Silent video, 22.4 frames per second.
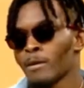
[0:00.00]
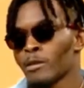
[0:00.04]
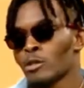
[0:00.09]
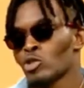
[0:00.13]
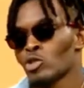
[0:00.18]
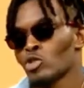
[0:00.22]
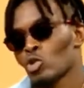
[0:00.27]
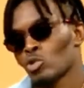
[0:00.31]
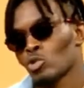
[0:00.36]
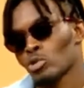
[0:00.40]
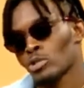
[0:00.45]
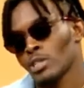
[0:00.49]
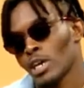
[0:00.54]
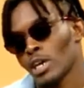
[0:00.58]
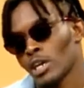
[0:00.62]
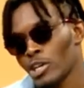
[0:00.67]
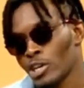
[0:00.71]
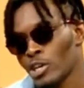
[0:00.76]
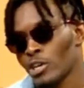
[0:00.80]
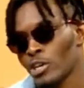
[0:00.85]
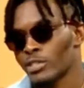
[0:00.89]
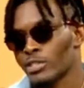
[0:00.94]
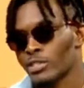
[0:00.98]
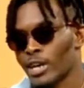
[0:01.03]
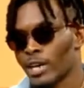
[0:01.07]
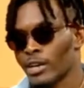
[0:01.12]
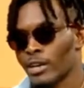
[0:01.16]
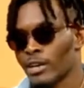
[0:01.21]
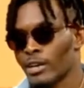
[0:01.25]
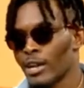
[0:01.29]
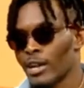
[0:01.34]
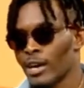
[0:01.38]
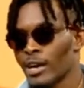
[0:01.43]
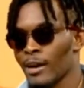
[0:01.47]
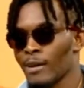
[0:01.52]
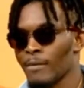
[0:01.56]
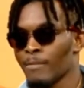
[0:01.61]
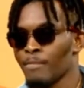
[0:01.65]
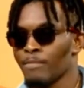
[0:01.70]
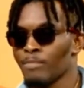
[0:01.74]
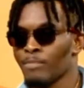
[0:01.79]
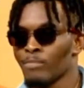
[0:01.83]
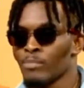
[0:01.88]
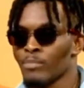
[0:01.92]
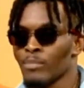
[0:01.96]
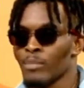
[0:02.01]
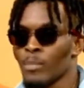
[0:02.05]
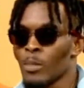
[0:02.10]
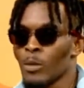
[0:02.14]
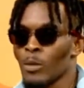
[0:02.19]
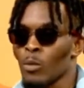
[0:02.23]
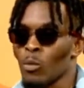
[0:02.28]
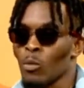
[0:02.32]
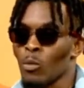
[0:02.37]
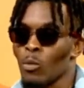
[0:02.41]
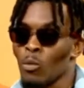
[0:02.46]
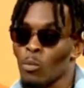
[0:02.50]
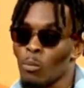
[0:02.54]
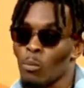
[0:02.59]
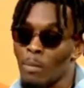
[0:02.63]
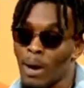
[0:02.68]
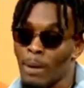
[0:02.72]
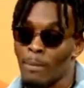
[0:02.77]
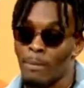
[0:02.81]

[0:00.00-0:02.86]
So 10 years down the line, my